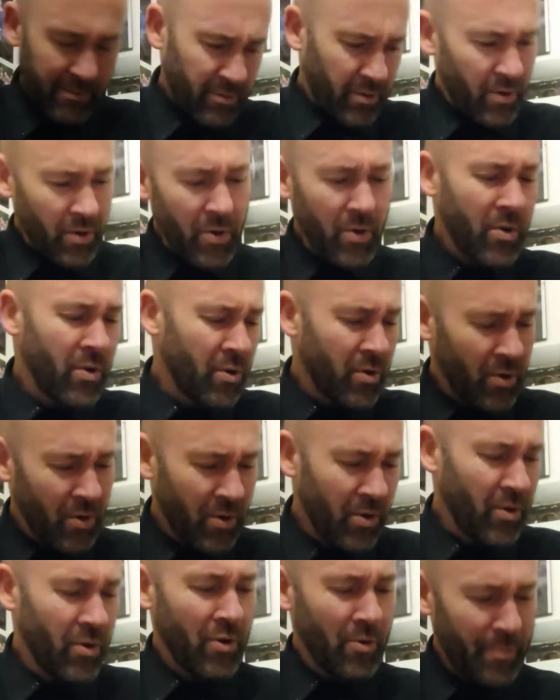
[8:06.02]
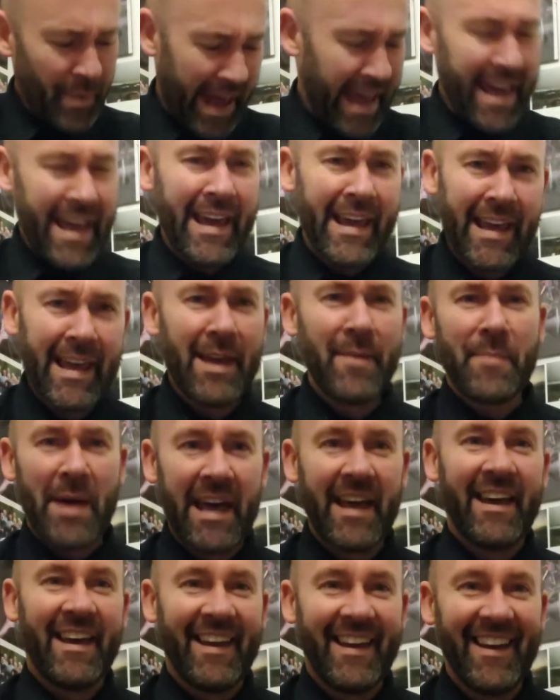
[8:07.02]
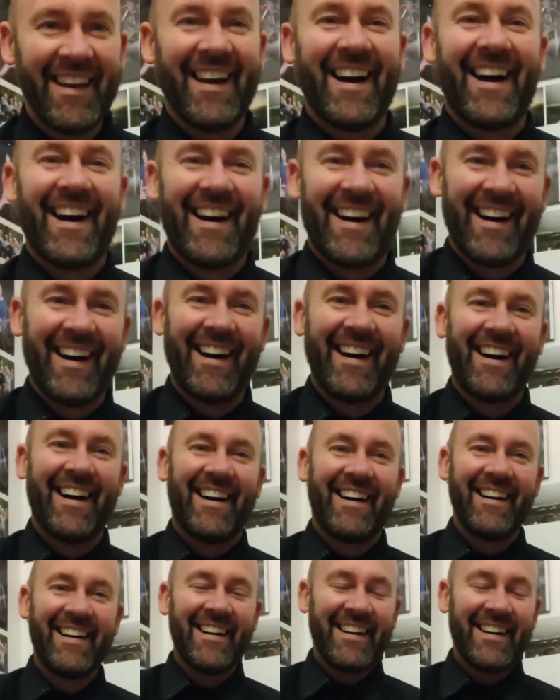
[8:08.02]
Ooh, baby. Haha.